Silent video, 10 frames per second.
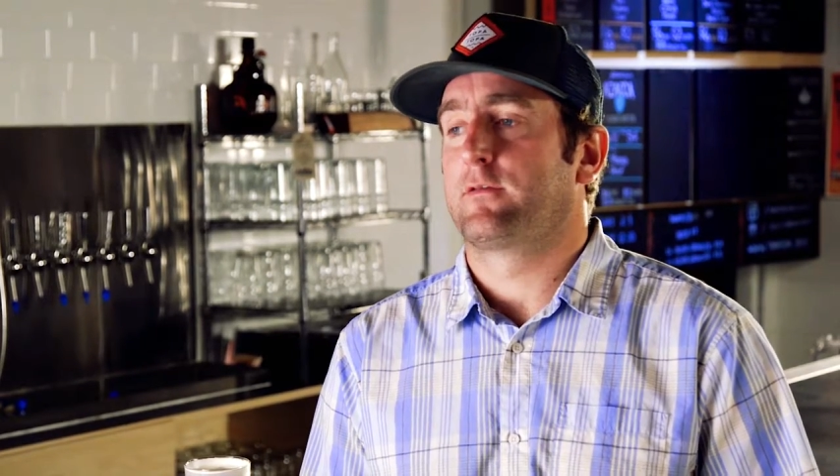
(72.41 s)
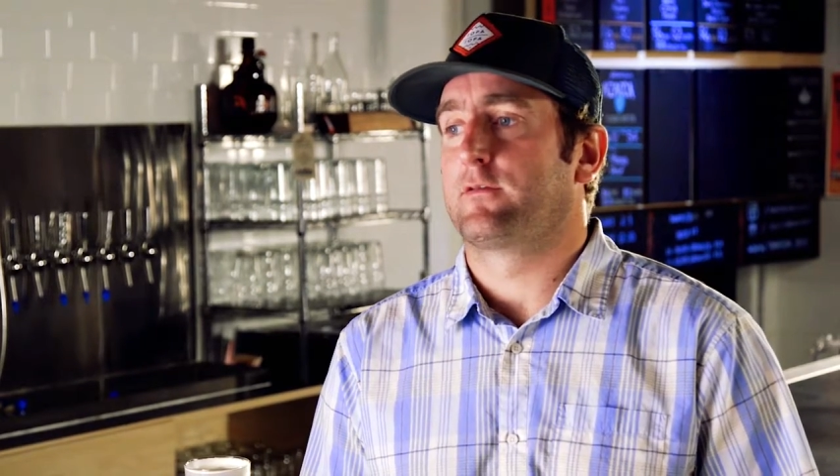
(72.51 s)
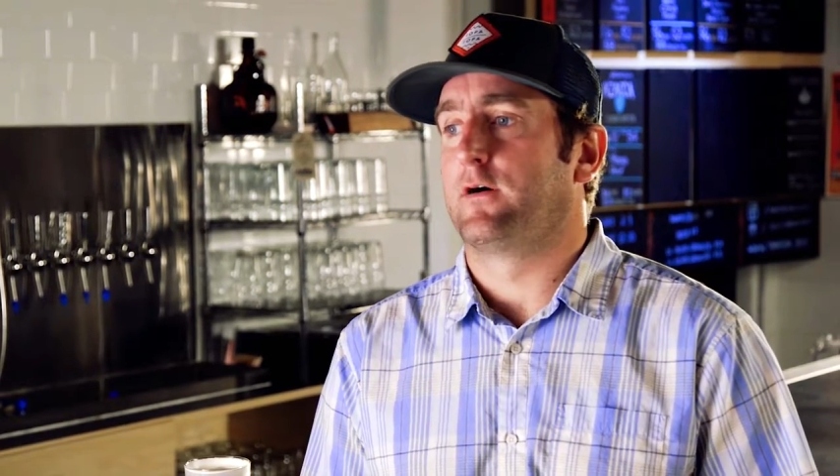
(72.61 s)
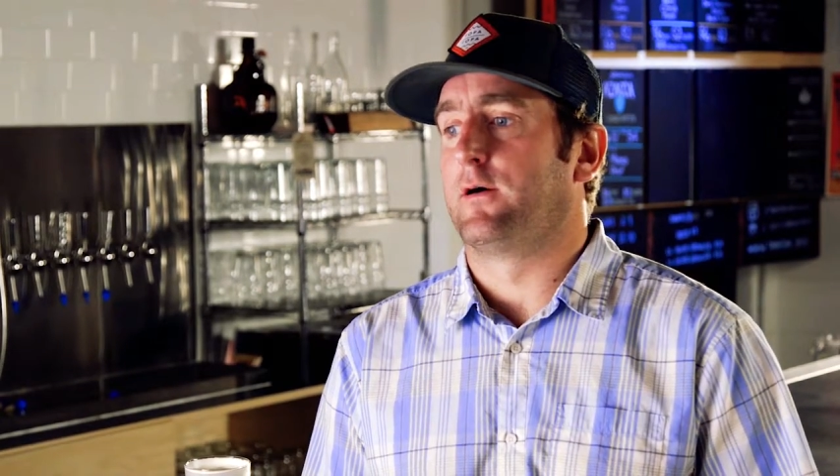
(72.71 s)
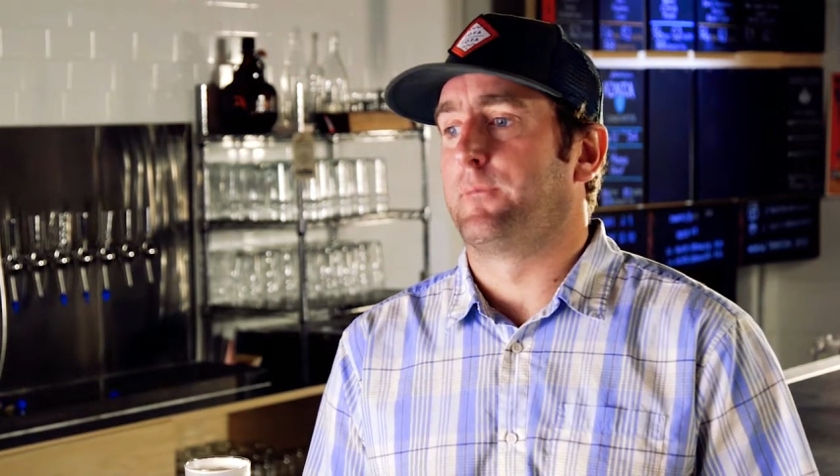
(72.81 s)

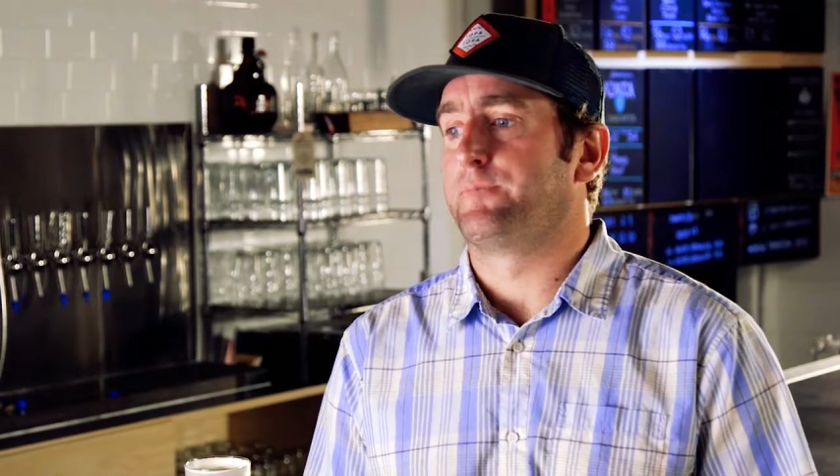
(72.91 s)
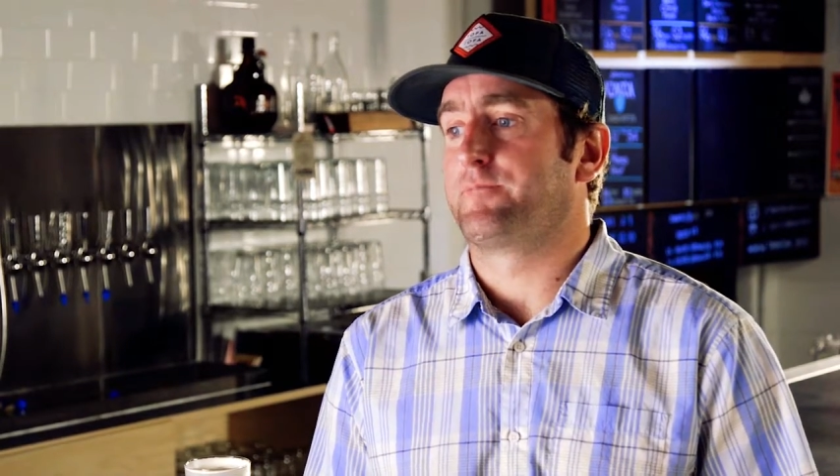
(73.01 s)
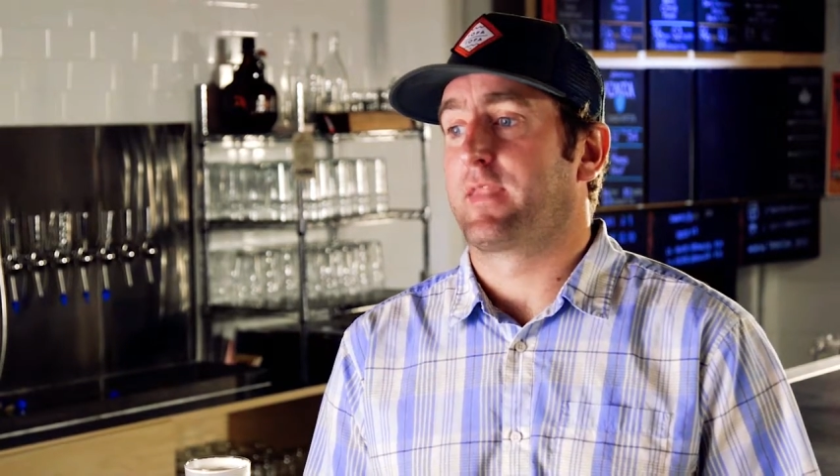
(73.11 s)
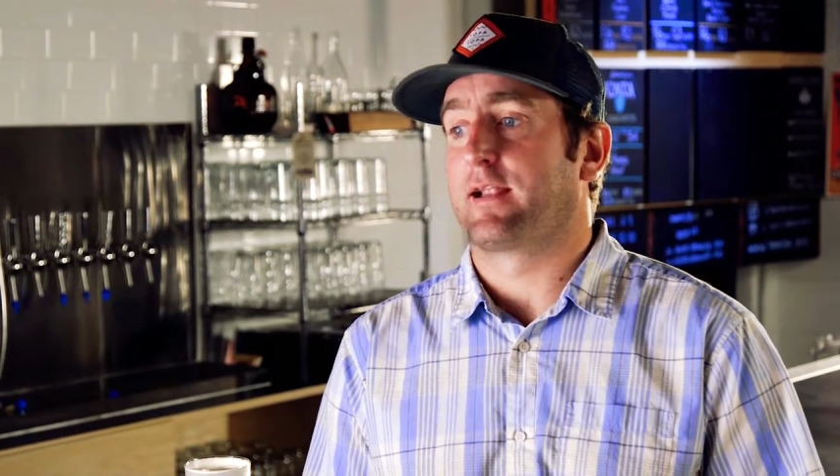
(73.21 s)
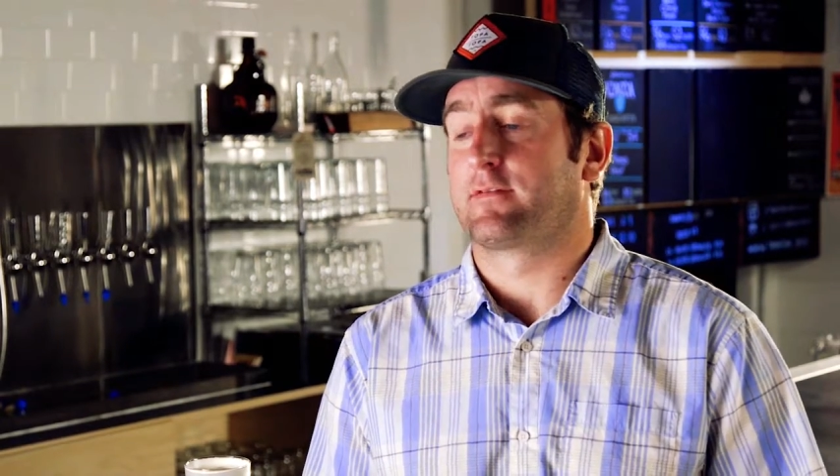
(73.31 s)
So
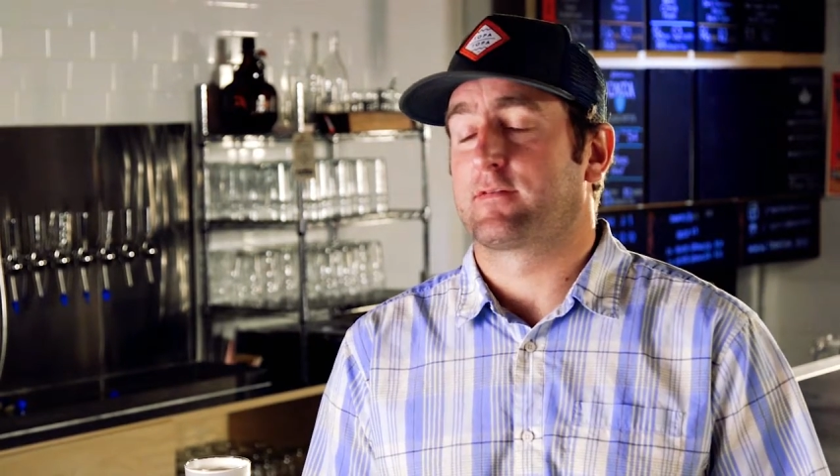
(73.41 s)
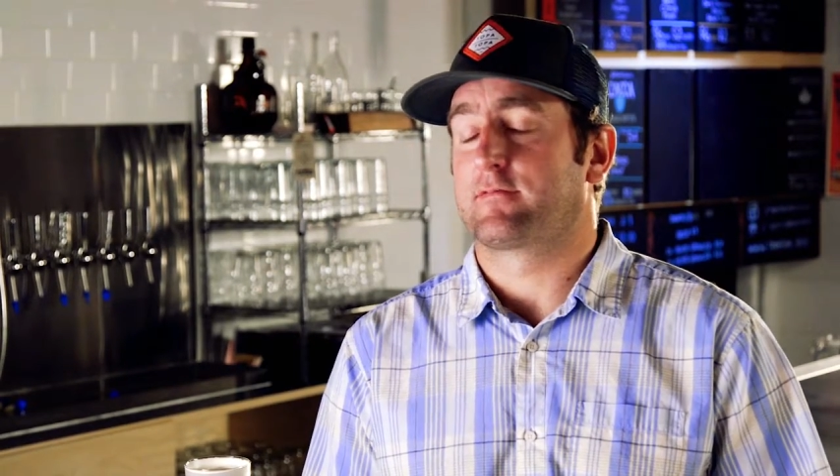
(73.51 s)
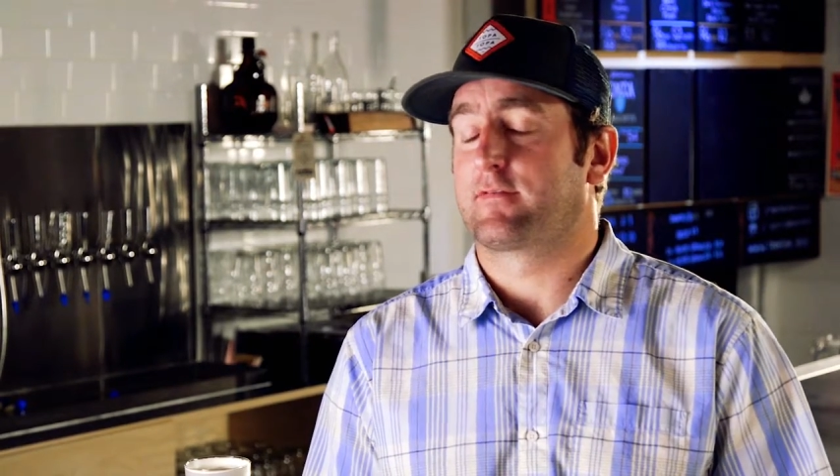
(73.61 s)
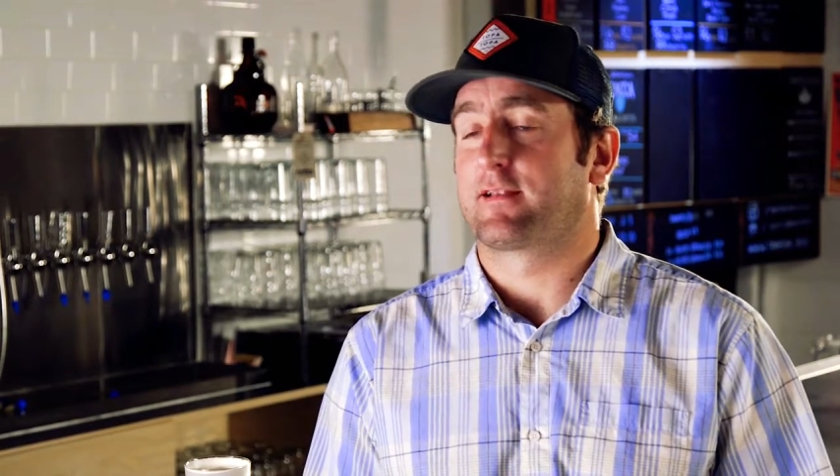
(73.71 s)
that's